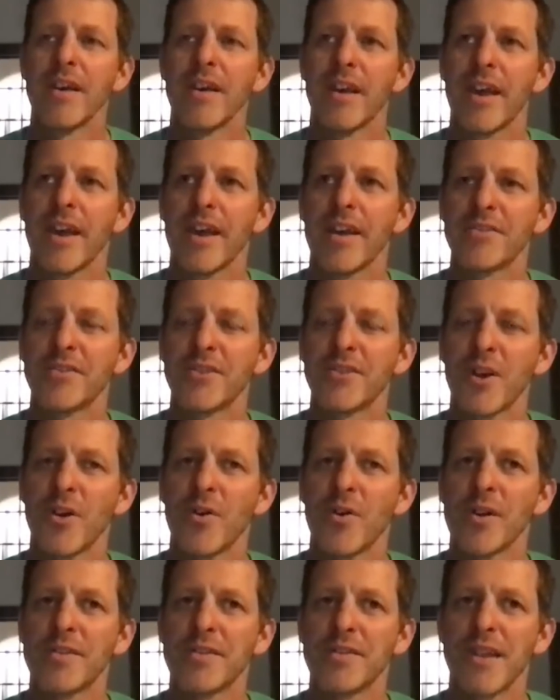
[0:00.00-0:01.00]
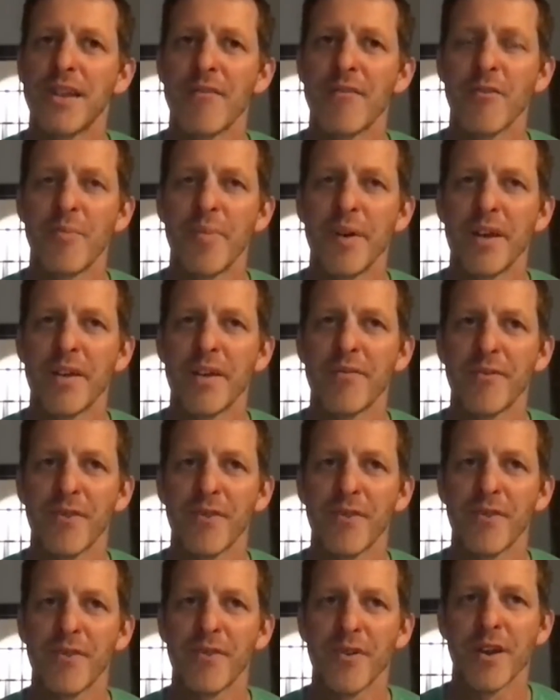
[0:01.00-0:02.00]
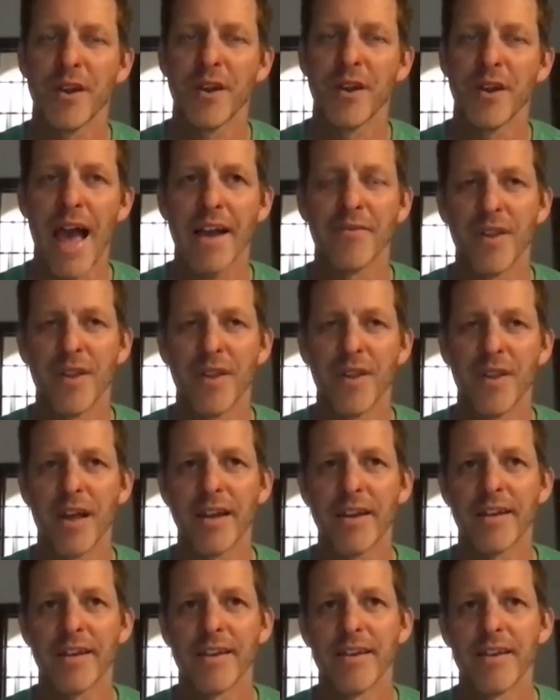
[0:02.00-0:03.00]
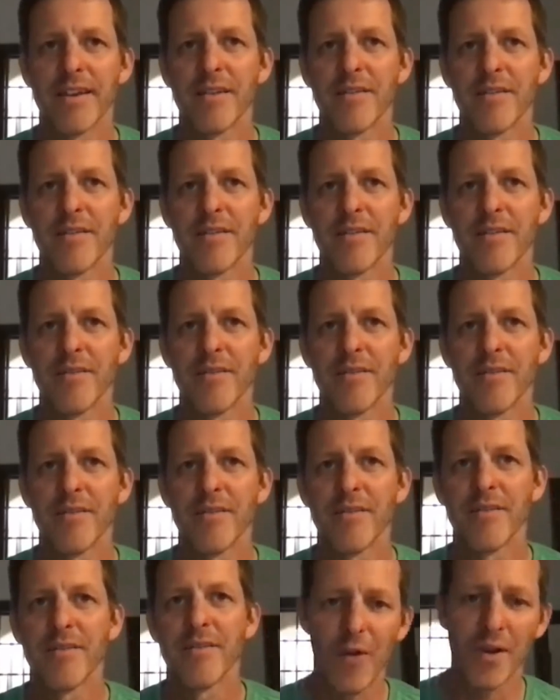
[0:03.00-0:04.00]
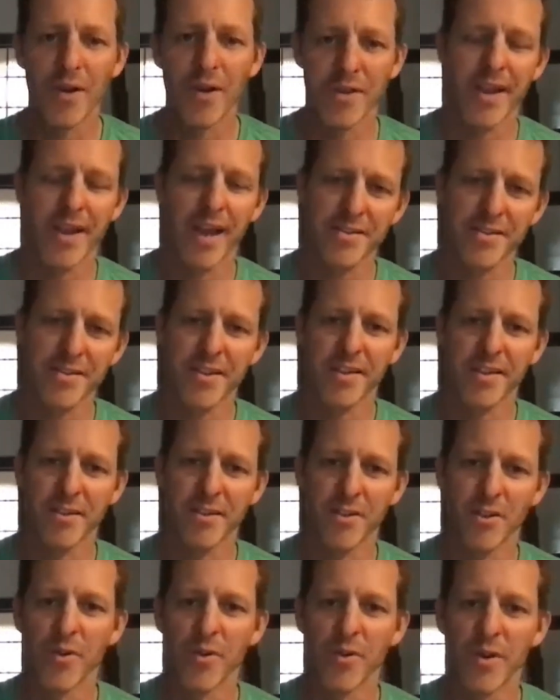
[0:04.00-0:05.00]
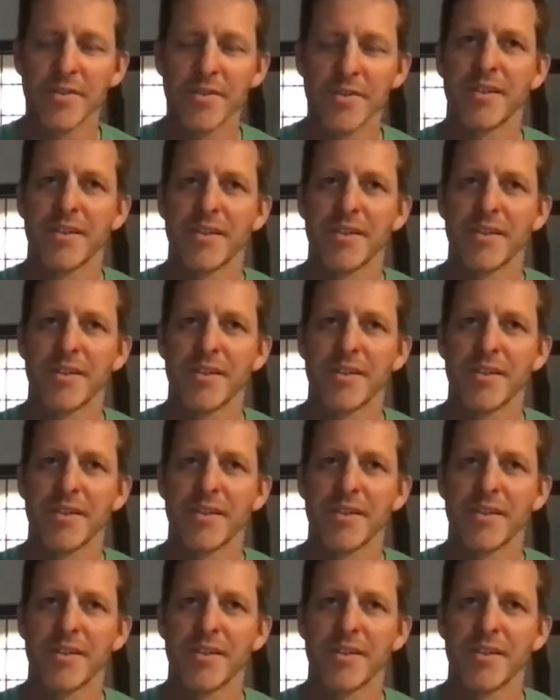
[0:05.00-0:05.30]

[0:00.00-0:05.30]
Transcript: And so it's never been for a lack of like figuring out what the next thing to do is.